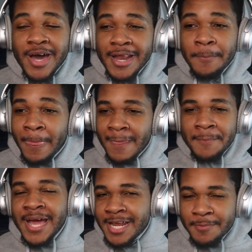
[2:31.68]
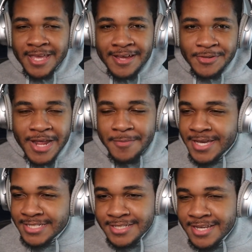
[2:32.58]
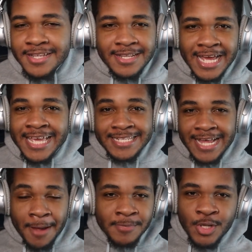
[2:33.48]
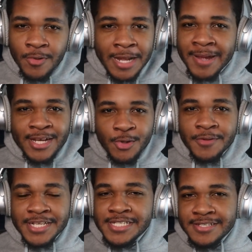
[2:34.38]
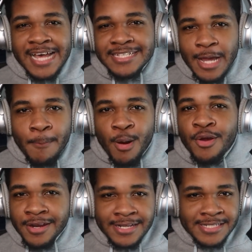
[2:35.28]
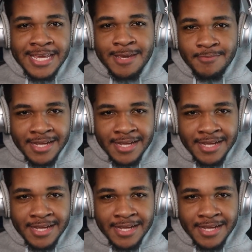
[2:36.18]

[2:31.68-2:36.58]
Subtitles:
But I'm not gonna make y'all do that because like I'm not doing this as like a marketing scheme.